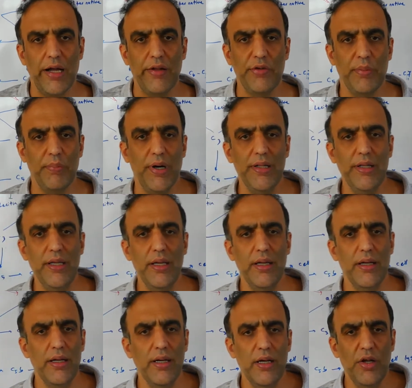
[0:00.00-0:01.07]
antibody,
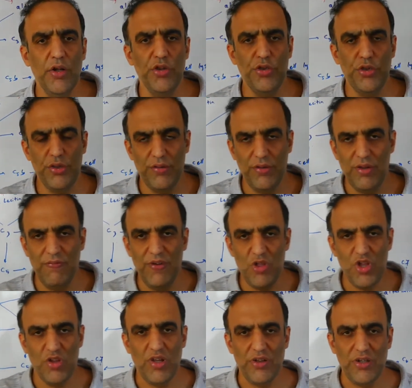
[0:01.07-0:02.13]

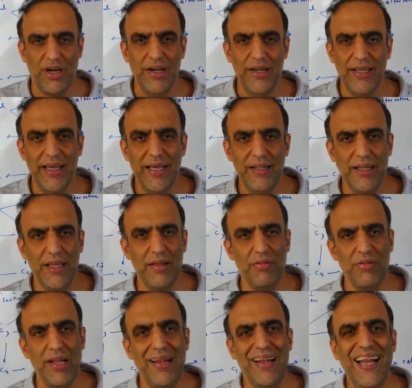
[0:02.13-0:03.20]
which is the target is
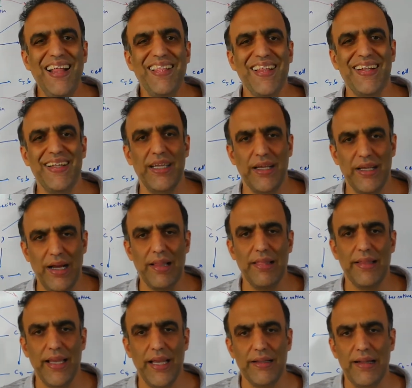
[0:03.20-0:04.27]
the lecithin
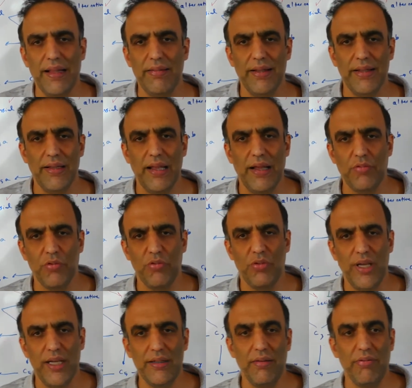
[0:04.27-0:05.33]
cascade,
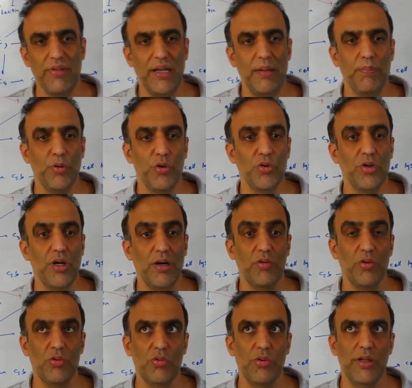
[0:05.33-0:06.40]
lectin-associated serine protease 2.
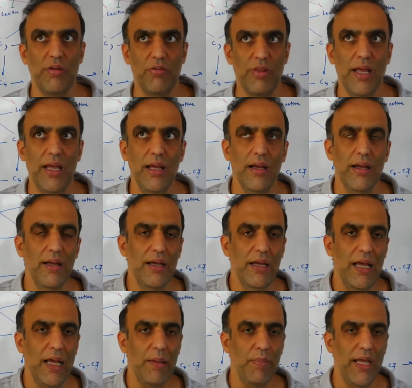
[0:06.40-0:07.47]
It is the
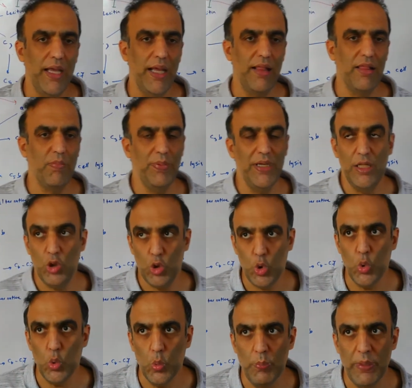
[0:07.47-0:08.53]

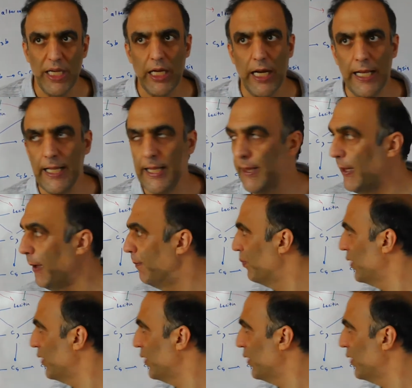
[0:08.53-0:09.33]
MASP2 mechanism.